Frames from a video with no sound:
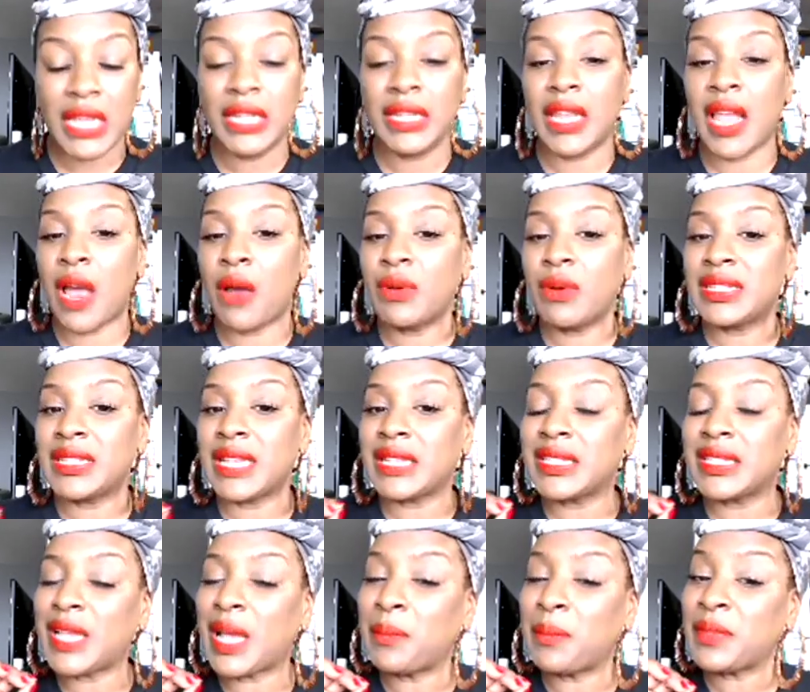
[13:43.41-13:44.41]
Now is
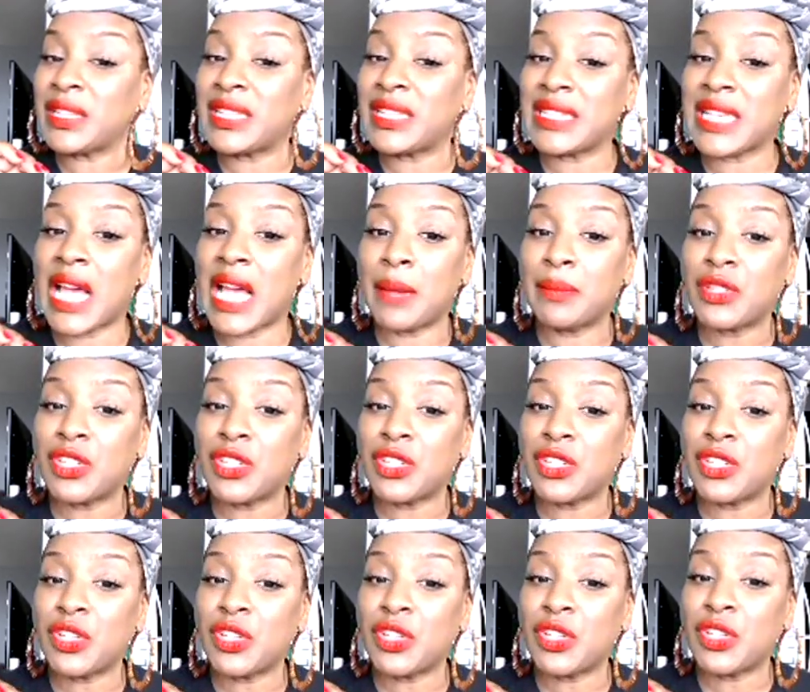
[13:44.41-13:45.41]
not the time to
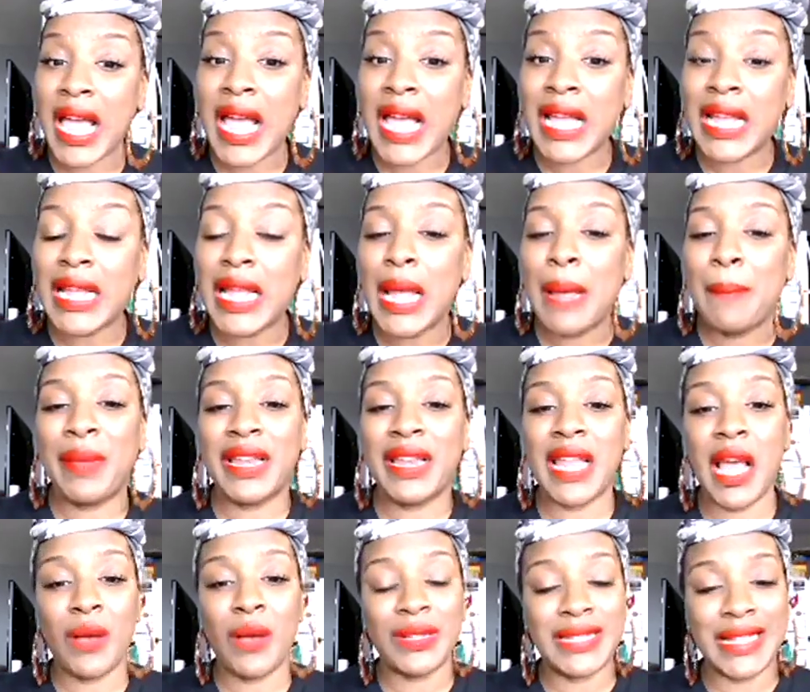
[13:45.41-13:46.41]
be shy, but
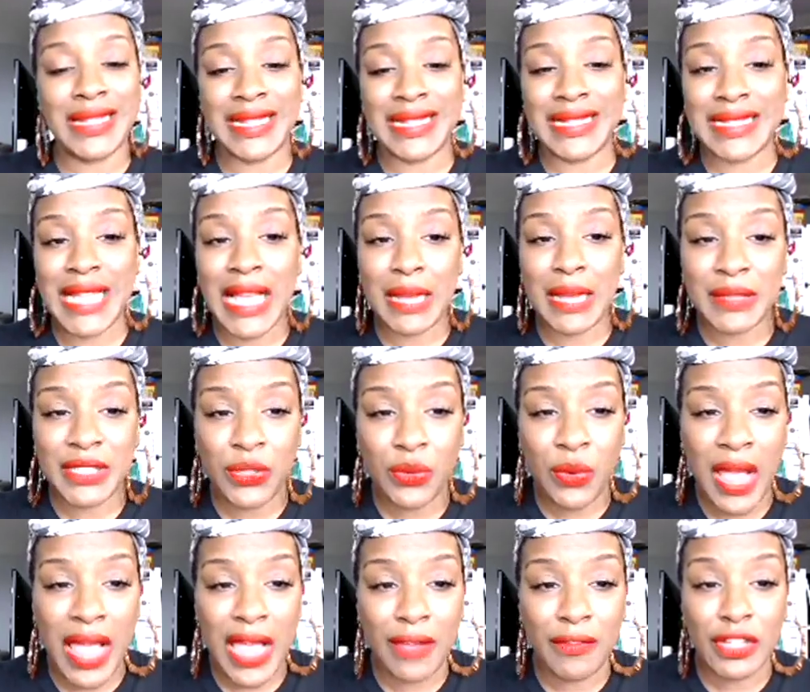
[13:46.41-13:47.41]
now is not the time to
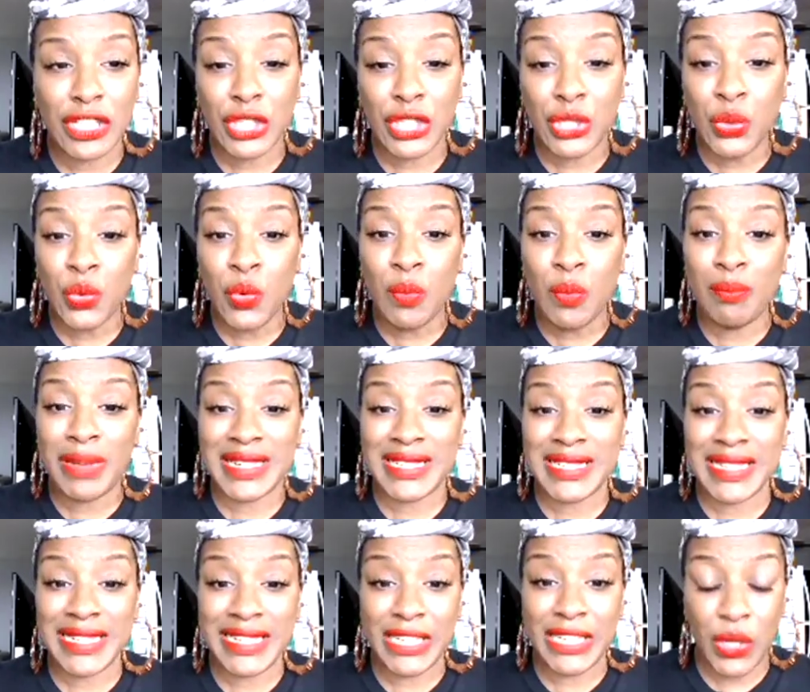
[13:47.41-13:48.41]
have too much
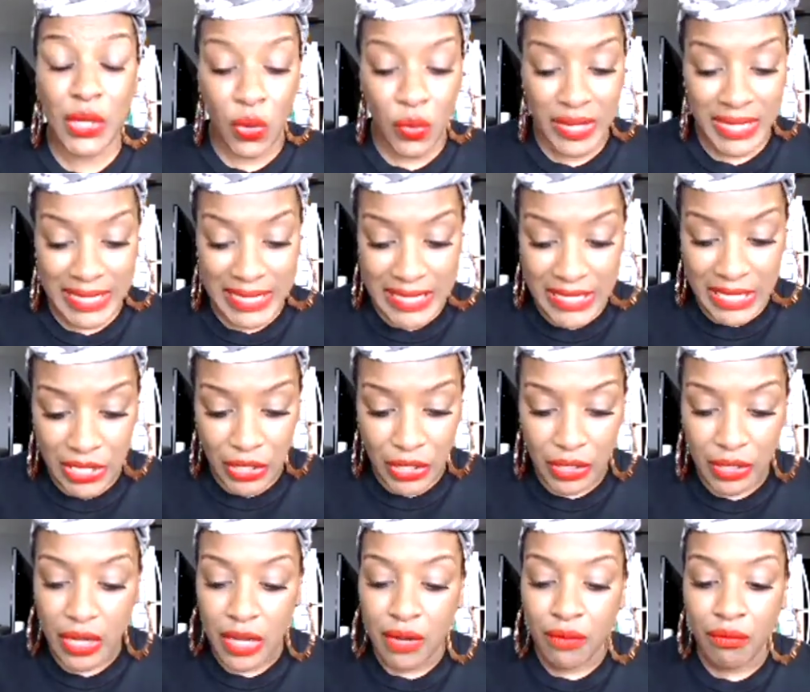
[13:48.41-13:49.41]
ego either,
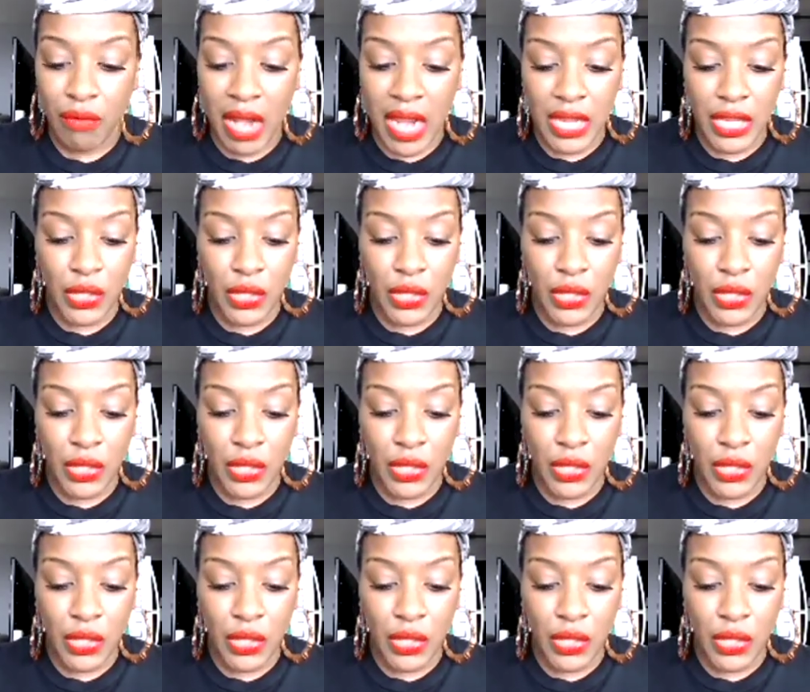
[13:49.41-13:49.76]
right?